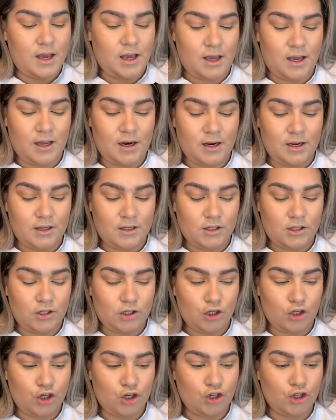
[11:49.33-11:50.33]
It is
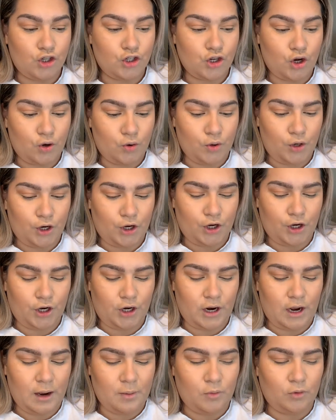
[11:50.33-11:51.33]
so
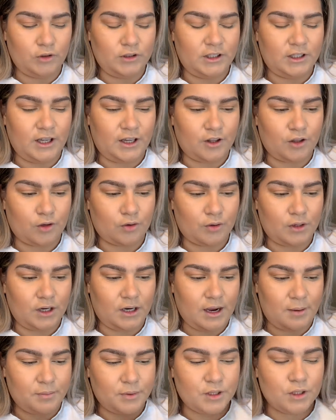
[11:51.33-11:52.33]
good. I'm only like
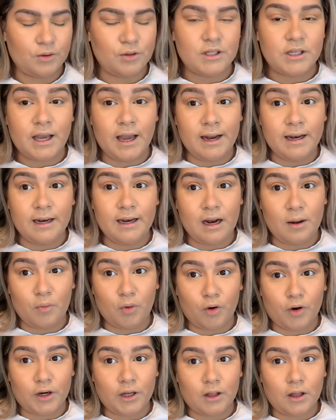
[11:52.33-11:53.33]
3 episodes in and I'm
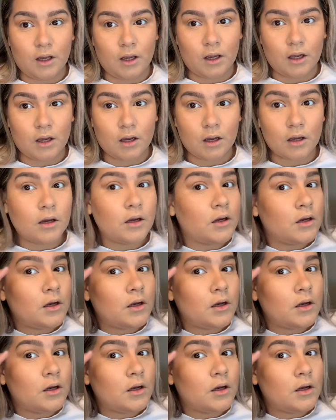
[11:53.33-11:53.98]
already like